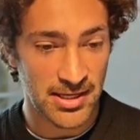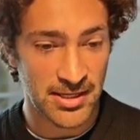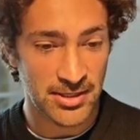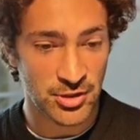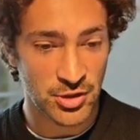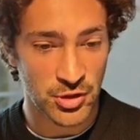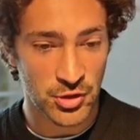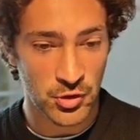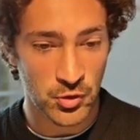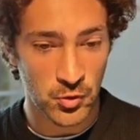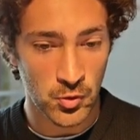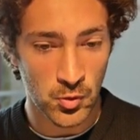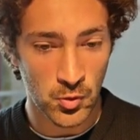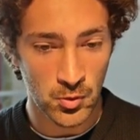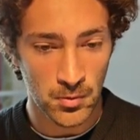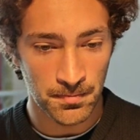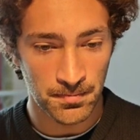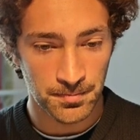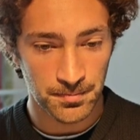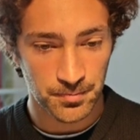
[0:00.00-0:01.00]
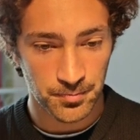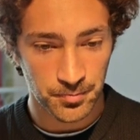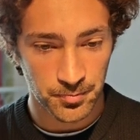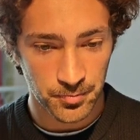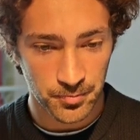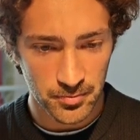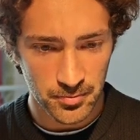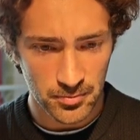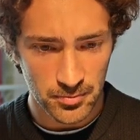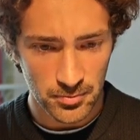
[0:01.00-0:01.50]
install,
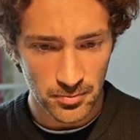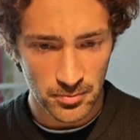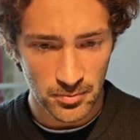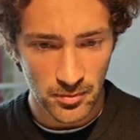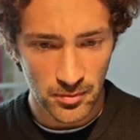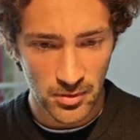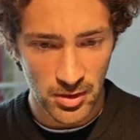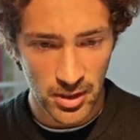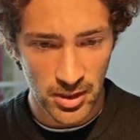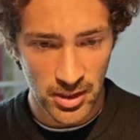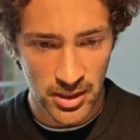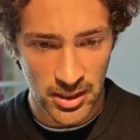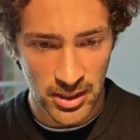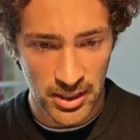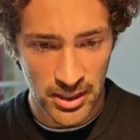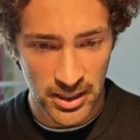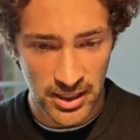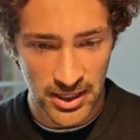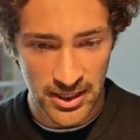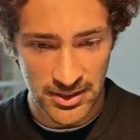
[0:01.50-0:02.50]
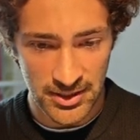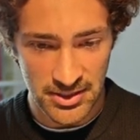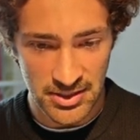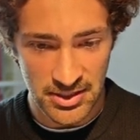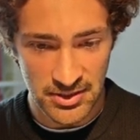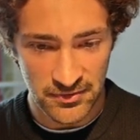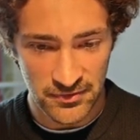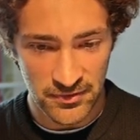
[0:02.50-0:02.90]
and this is